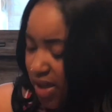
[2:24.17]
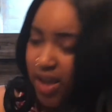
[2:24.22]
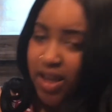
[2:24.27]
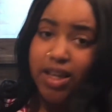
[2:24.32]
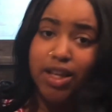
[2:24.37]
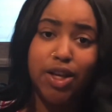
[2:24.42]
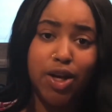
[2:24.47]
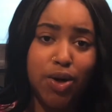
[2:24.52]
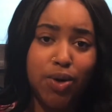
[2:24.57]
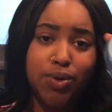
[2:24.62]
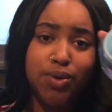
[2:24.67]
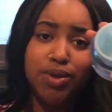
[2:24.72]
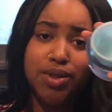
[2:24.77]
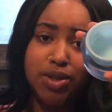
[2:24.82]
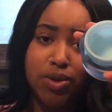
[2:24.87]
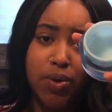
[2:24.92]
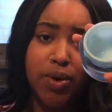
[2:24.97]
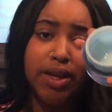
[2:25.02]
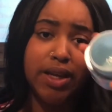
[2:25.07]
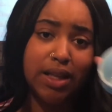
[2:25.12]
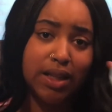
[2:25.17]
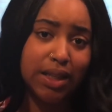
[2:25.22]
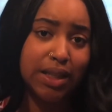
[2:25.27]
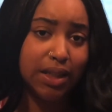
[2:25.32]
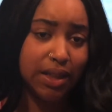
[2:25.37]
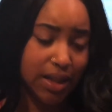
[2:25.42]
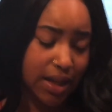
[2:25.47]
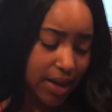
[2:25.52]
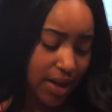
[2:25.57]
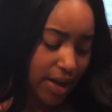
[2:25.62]
It goes quickly.
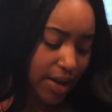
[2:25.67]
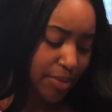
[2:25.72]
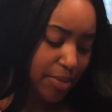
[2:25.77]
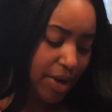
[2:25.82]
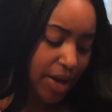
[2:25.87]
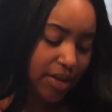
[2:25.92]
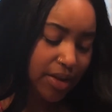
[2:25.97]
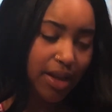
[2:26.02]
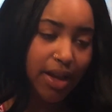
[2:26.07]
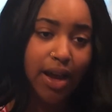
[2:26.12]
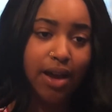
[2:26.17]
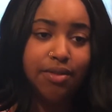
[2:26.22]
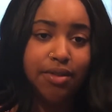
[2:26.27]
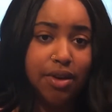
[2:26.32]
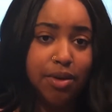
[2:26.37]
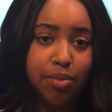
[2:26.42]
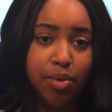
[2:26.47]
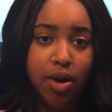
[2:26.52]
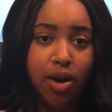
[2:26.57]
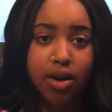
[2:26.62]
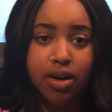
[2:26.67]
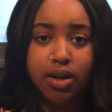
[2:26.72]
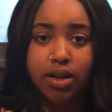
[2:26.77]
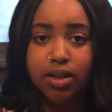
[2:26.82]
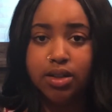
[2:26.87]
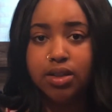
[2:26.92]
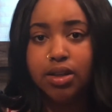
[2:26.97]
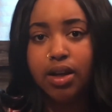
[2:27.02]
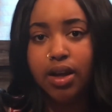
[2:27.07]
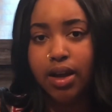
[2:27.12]
Like, I barely have any
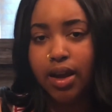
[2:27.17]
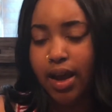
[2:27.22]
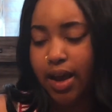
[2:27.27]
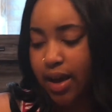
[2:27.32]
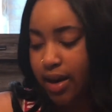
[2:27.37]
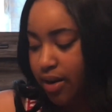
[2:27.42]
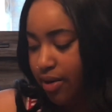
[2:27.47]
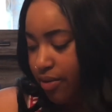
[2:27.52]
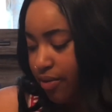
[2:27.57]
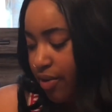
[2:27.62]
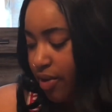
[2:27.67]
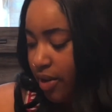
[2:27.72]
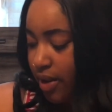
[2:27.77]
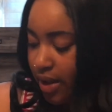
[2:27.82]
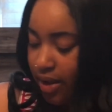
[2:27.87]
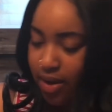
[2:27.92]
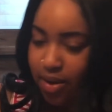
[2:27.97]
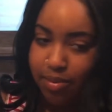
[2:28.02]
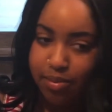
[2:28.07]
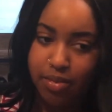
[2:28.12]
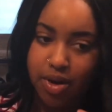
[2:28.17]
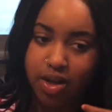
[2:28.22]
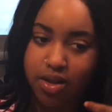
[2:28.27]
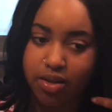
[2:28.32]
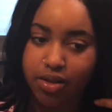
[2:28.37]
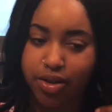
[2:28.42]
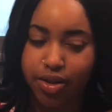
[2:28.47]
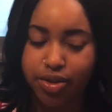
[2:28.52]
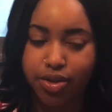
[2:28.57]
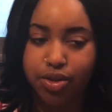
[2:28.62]
product and I had it for like a
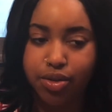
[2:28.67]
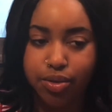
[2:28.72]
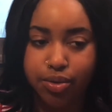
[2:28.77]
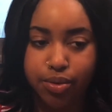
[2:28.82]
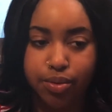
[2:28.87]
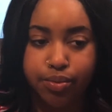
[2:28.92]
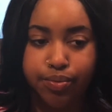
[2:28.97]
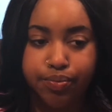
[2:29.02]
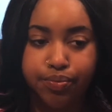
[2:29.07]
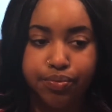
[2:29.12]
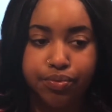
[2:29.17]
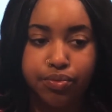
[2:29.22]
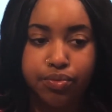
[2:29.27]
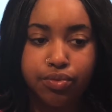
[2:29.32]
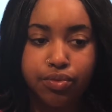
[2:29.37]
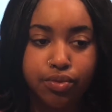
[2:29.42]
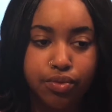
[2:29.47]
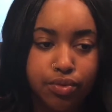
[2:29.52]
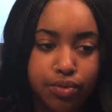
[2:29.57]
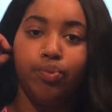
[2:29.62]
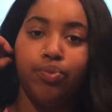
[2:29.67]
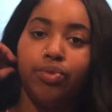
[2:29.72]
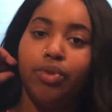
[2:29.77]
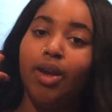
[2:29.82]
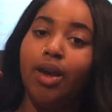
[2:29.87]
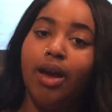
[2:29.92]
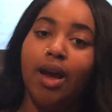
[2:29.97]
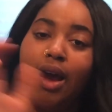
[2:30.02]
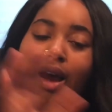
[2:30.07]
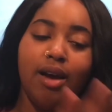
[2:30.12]
month or two.
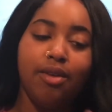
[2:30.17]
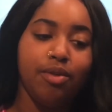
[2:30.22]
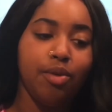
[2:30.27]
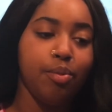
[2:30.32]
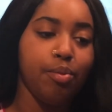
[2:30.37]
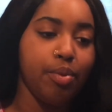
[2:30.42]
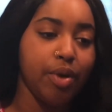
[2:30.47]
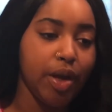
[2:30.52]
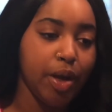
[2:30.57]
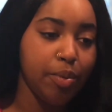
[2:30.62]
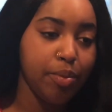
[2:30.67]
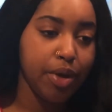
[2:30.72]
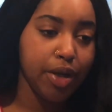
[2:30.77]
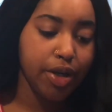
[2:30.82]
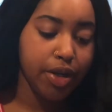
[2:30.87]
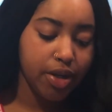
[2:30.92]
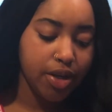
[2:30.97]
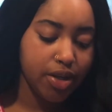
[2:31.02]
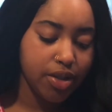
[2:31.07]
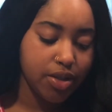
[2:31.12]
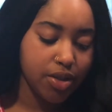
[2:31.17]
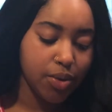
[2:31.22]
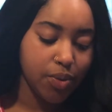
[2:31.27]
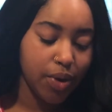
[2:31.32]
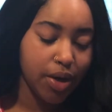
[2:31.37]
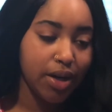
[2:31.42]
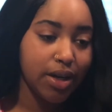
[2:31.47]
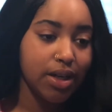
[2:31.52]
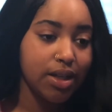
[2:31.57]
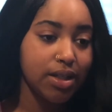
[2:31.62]
I have a big mirror, so
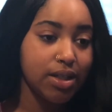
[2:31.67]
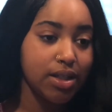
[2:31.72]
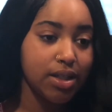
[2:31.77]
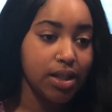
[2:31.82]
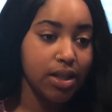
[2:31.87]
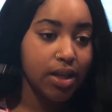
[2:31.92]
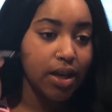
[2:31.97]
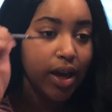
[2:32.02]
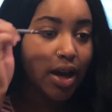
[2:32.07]
we're gonna see